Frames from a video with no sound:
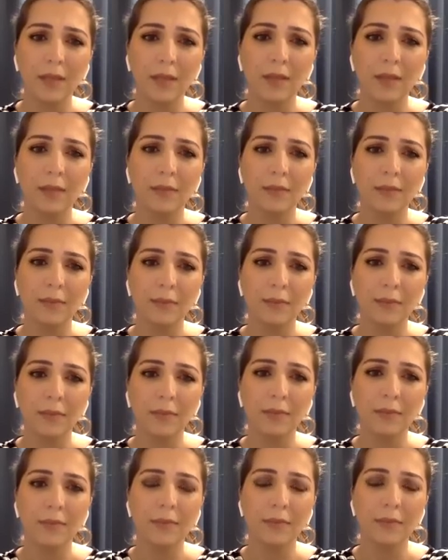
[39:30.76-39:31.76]

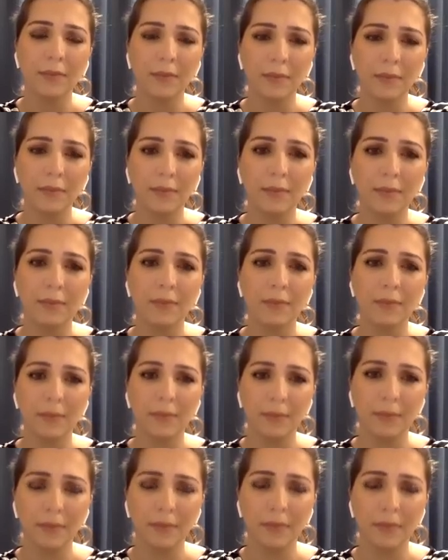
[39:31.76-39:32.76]

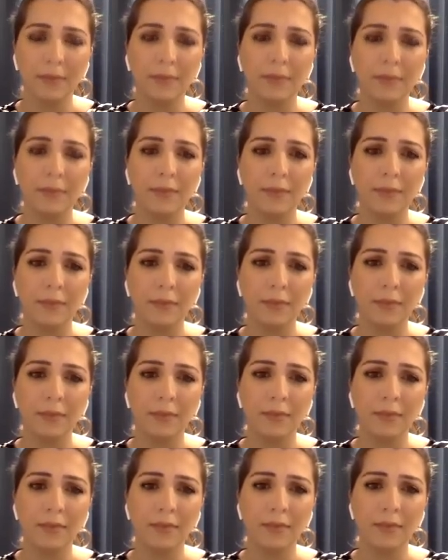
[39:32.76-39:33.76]

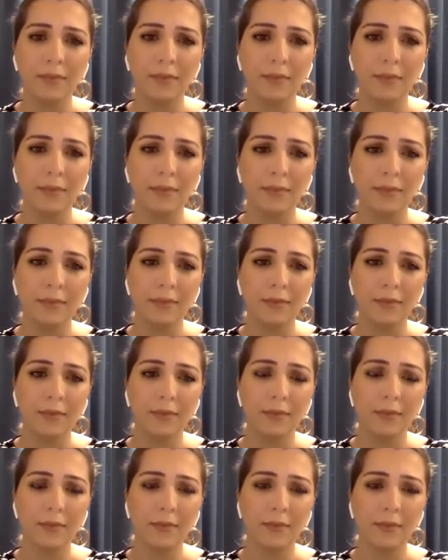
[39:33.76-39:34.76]

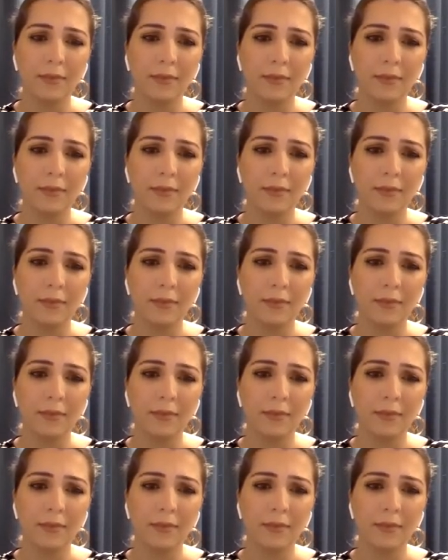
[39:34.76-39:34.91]
No words are spoken by the person on screen.